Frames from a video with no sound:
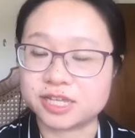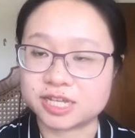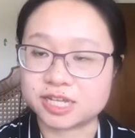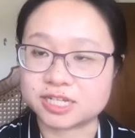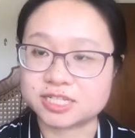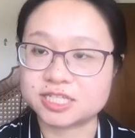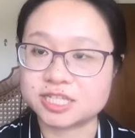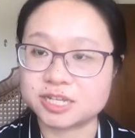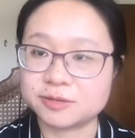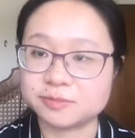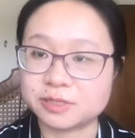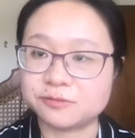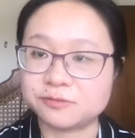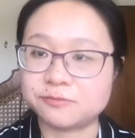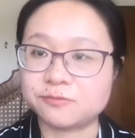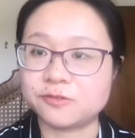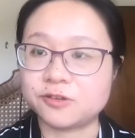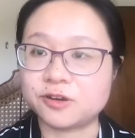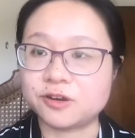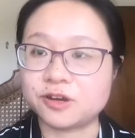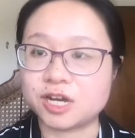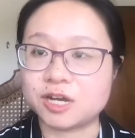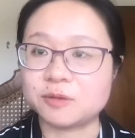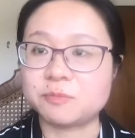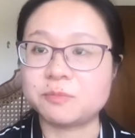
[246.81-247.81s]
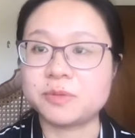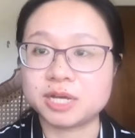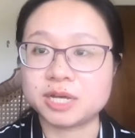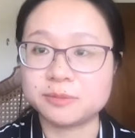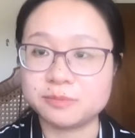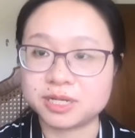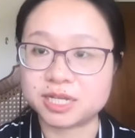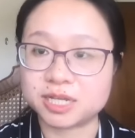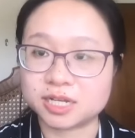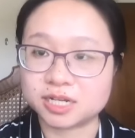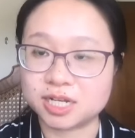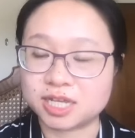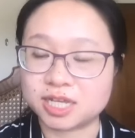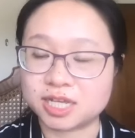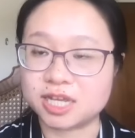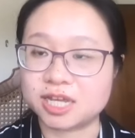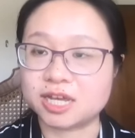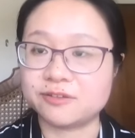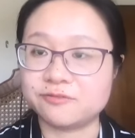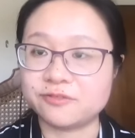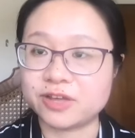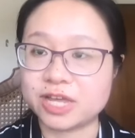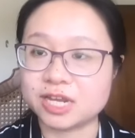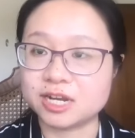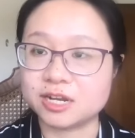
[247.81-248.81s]
except for a publicly
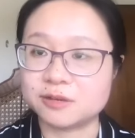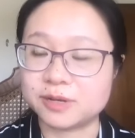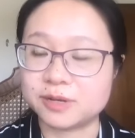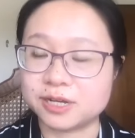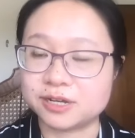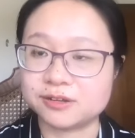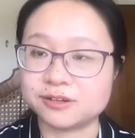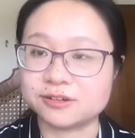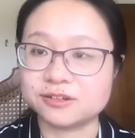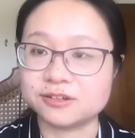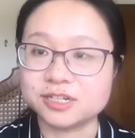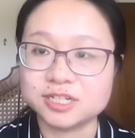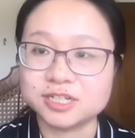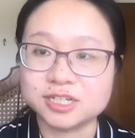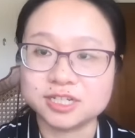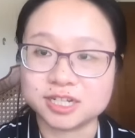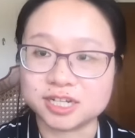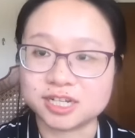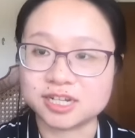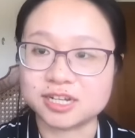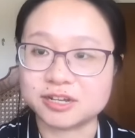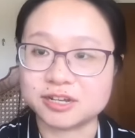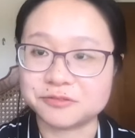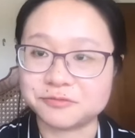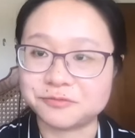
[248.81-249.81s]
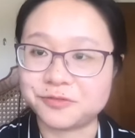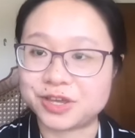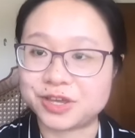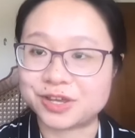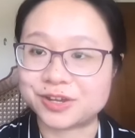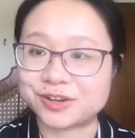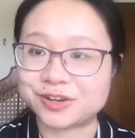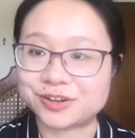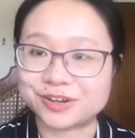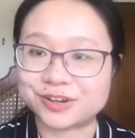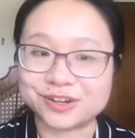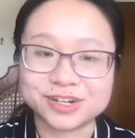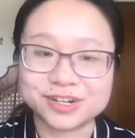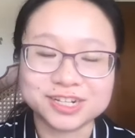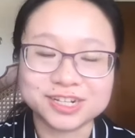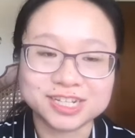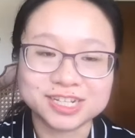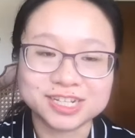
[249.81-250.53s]
available figure,